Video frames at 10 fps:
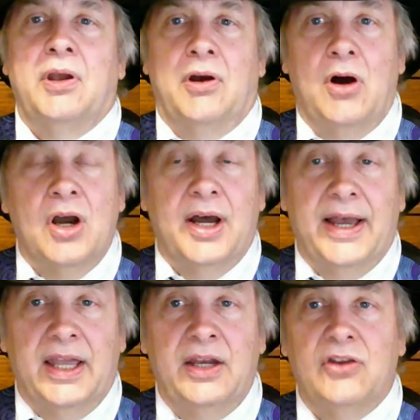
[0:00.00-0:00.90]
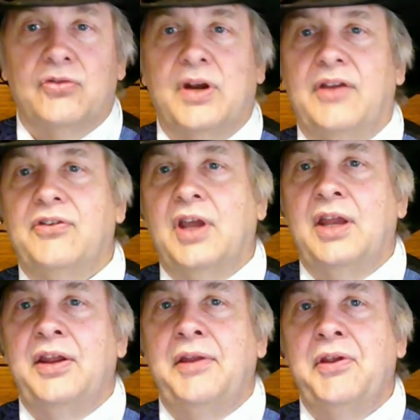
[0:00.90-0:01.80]
Hawkeye and his friends,
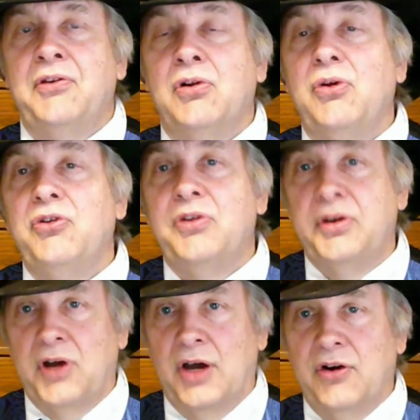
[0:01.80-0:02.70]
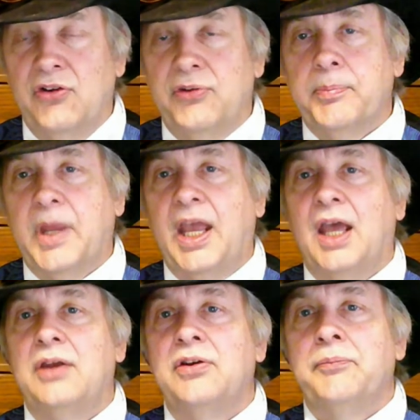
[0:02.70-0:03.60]
and that includes the daughters
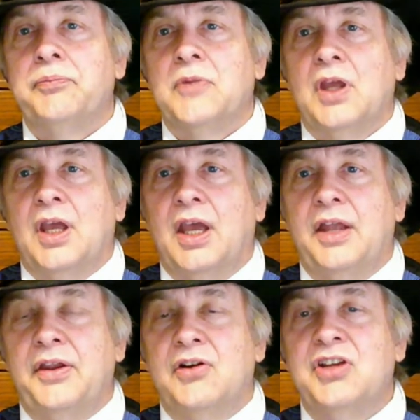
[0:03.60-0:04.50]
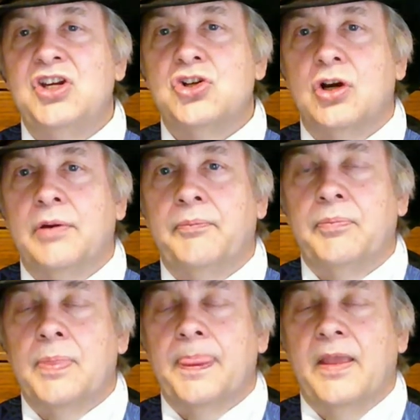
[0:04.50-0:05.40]
and and their teacher,
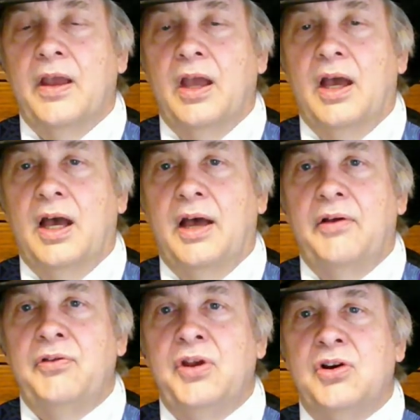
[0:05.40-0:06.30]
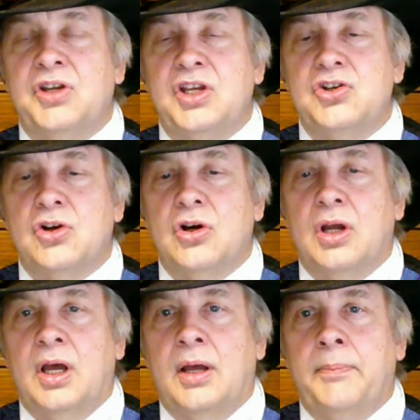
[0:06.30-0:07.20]
uh, their
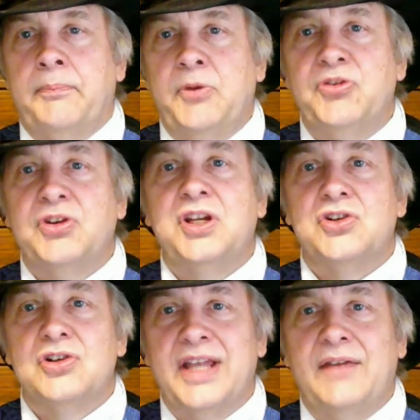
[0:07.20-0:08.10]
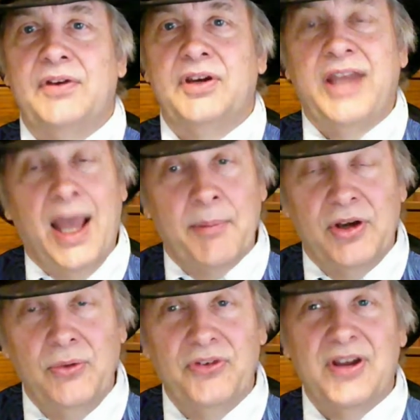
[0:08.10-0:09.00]
teacher, um, music teacher David Gamut,
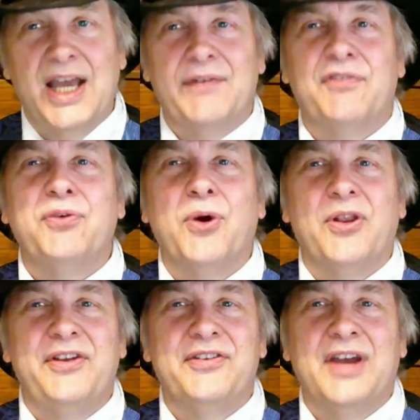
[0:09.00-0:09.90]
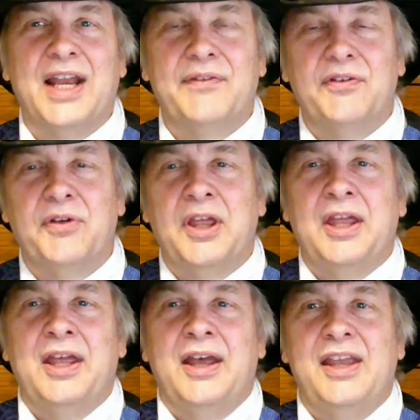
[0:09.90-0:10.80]
who is kind of a foil. He's kind of a,
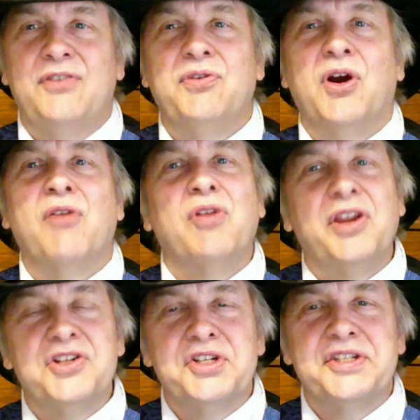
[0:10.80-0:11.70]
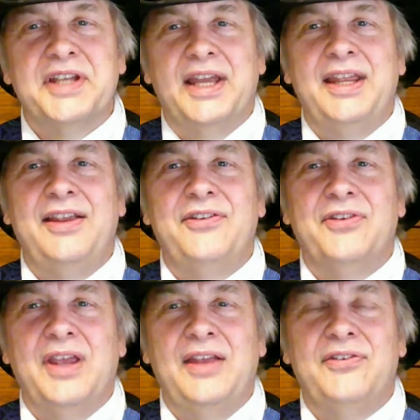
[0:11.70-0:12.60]
he's very religious and he's
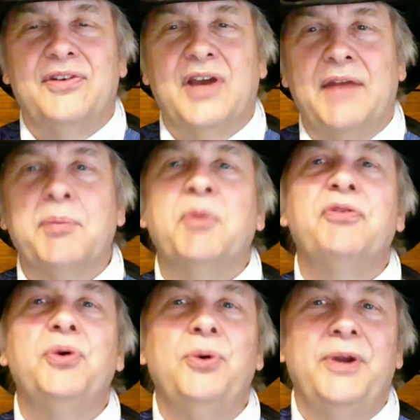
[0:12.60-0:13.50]
he's kind of a buffoon